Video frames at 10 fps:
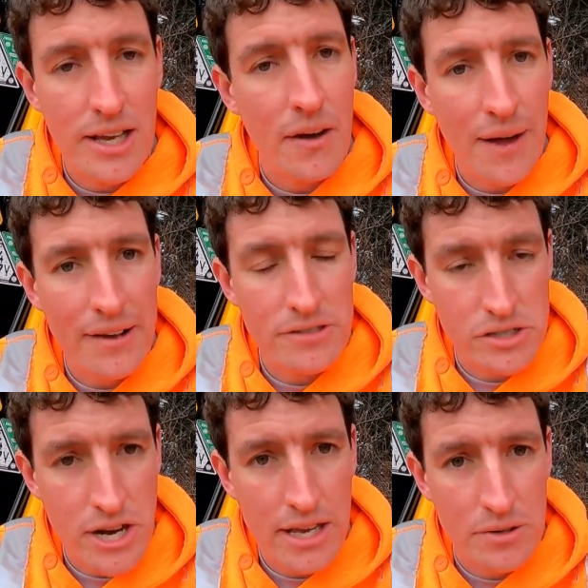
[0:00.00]
video how
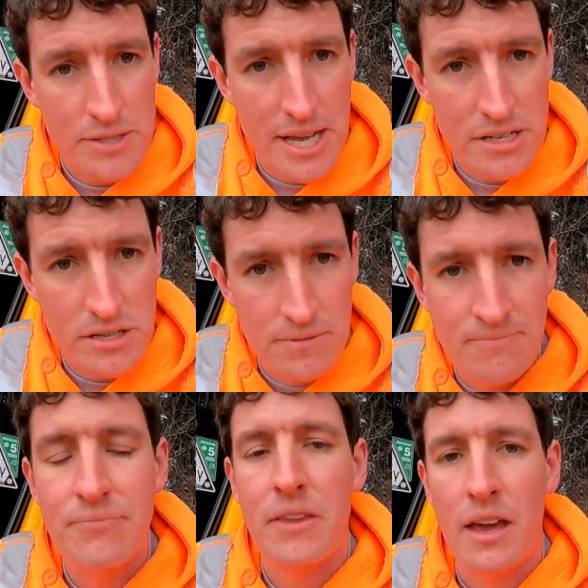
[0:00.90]
to check your tension,
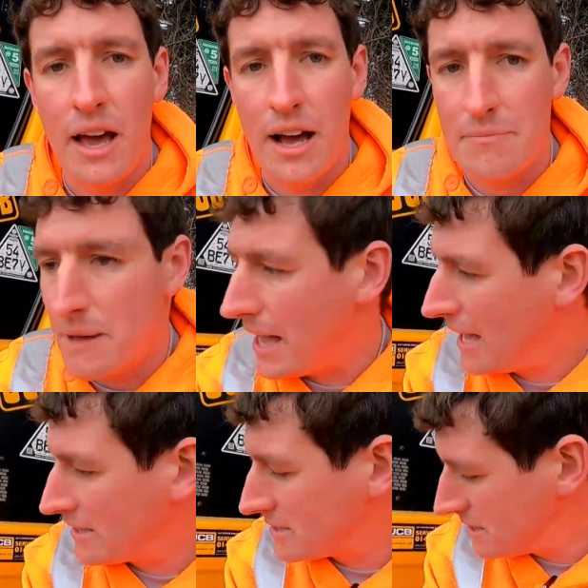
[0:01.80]

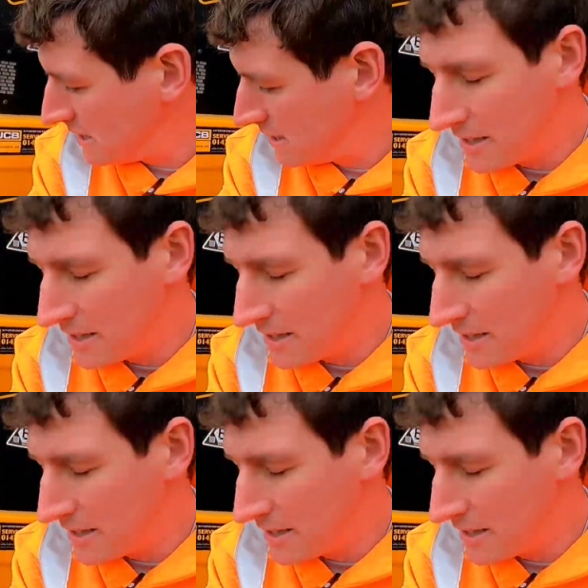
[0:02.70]
and